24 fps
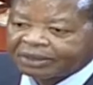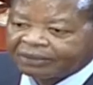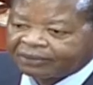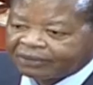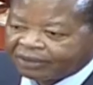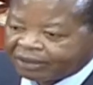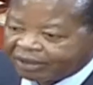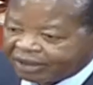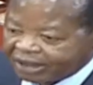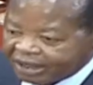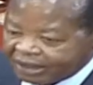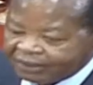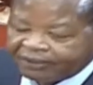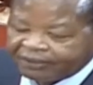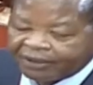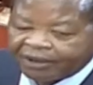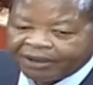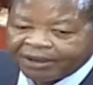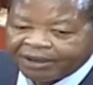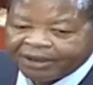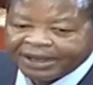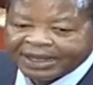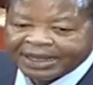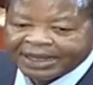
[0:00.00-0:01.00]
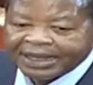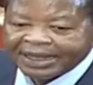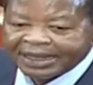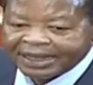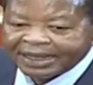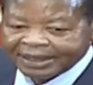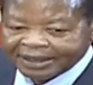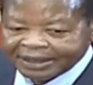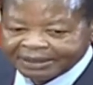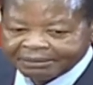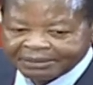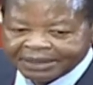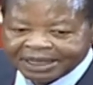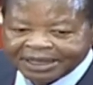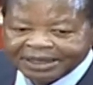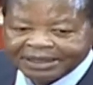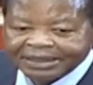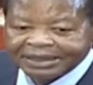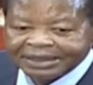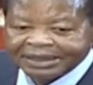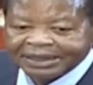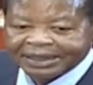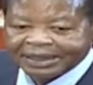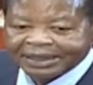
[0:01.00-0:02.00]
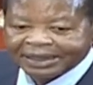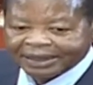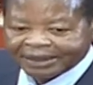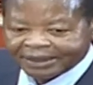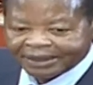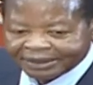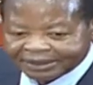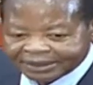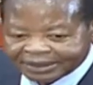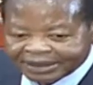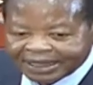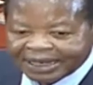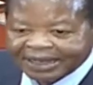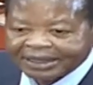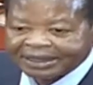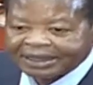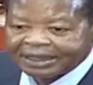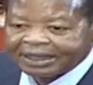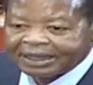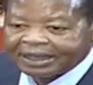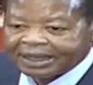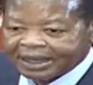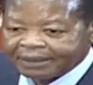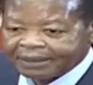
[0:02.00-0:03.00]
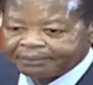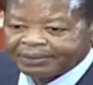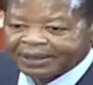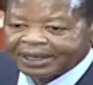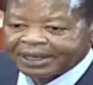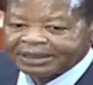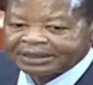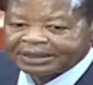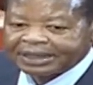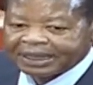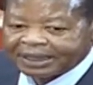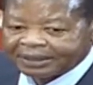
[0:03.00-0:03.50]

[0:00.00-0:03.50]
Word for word: of all evil, he remained standing upright